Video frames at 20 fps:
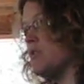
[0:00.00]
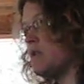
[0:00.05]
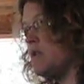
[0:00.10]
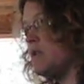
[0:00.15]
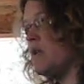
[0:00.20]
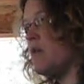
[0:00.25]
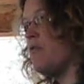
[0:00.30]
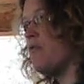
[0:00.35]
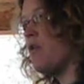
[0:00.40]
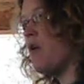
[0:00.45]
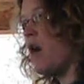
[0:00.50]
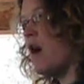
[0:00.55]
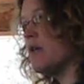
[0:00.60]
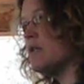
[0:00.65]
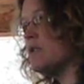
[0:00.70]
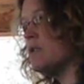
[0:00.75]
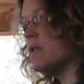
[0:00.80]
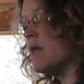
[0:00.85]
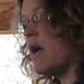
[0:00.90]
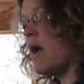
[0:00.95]
to
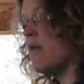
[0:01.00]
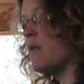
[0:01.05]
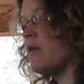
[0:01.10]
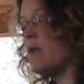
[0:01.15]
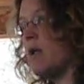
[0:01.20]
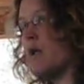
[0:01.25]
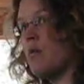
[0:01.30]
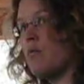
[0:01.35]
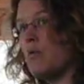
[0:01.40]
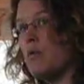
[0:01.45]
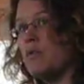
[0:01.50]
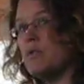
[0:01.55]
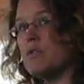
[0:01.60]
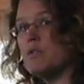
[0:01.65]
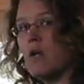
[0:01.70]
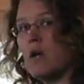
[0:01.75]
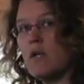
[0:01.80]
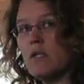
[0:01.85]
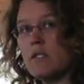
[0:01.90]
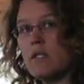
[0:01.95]
defrost and the little roots
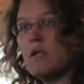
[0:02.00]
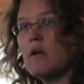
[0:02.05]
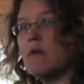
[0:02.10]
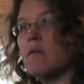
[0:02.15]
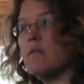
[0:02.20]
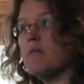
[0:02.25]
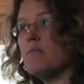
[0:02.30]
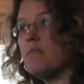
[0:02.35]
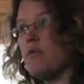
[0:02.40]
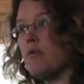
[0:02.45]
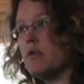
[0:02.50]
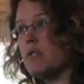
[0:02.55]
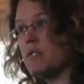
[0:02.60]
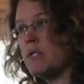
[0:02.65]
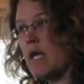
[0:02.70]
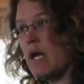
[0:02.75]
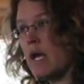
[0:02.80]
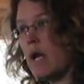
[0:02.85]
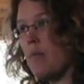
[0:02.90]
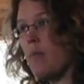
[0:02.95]
start to
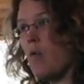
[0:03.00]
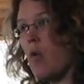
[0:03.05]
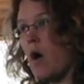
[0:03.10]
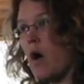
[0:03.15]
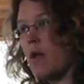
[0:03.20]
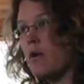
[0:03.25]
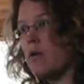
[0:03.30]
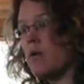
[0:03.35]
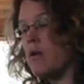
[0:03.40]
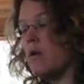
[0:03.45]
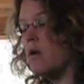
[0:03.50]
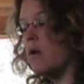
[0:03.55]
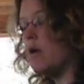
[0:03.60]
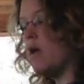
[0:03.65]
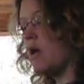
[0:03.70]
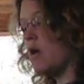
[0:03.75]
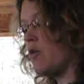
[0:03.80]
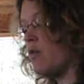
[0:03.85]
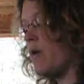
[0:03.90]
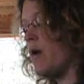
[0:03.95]
take up water,
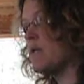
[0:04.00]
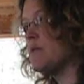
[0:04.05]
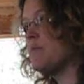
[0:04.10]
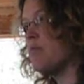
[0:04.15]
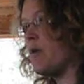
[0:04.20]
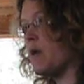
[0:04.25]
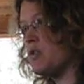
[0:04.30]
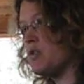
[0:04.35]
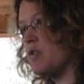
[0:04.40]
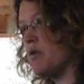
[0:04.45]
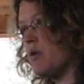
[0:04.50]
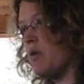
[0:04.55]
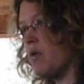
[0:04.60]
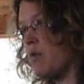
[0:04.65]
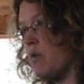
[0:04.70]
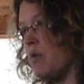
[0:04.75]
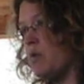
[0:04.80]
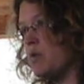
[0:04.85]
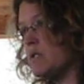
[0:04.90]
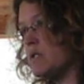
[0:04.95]
it creates pressure in the
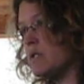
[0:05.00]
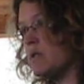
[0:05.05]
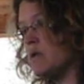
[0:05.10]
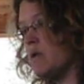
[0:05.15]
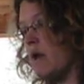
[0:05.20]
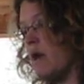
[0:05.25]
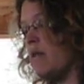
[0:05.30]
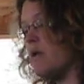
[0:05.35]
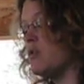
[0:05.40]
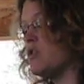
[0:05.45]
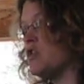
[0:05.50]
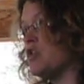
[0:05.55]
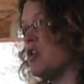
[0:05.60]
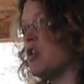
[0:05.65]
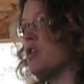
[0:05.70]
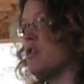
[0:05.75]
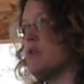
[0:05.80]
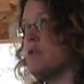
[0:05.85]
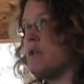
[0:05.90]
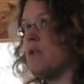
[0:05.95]
roots, and there's
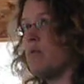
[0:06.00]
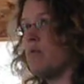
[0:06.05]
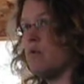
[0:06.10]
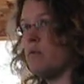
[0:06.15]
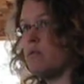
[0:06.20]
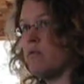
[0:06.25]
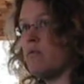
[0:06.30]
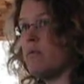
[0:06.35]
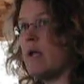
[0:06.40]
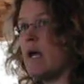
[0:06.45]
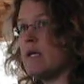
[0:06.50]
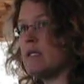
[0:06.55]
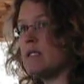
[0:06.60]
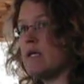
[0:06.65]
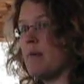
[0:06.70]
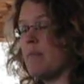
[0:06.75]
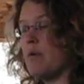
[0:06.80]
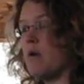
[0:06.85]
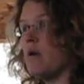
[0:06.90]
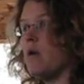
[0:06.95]
sugars in the roots from last
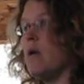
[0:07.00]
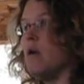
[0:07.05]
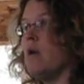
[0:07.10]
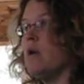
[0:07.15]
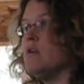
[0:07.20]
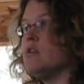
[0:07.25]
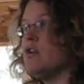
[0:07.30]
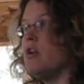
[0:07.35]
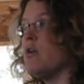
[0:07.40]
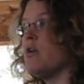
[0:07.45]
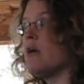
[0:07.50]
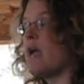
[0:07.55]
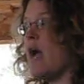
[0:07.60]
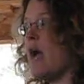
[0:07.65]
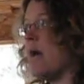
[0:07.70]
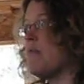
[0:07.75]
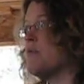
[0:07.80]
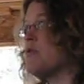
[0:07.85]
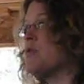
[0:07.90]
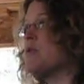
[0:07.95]
summer. So you're
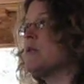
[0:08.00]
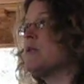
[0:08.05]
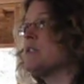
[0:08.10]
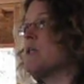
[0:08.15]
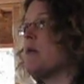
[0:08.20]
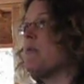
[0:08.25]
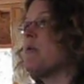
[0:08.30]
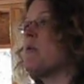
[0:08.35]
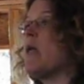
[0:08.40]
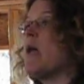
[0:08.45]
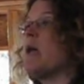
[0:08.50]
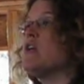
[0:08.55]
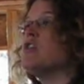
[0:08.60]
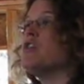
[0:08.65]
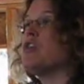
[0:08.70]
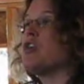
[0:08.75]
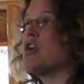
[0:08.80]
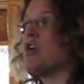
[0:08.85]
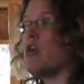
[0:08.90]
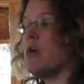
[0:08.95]
capturing some of that
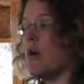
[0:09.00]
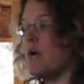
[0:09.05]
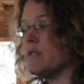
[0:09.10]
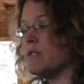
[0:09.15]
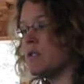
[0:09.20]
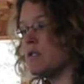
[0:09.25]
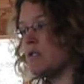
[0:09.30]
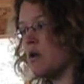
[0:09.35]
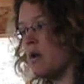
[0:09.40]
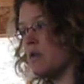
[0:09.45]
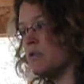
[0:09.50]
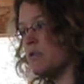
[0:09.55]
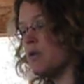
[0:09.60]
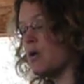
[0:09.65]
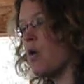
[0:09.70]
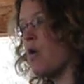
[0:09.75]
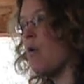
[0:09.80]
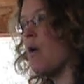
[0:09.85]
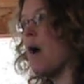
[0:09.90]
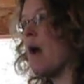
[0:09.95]
sugar as it starts to
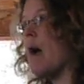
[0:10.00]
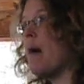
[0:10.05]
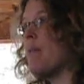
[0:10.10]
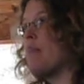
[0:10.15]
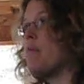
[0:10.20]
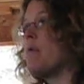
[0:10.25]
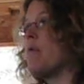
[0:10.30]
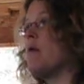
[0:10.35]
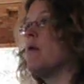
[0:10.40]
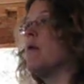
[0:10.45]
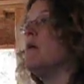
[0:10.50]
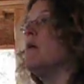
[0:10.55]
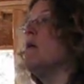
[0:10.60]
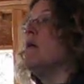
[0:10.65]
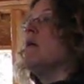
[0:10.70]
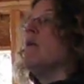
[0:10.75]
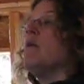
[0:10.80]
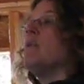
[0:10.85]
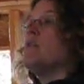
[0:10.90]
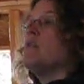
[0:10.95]
go up
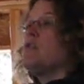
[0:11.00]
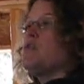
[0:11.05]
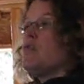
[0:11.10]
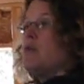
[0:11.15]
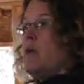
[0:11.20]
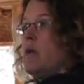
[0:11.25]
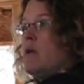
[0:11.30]
the tree.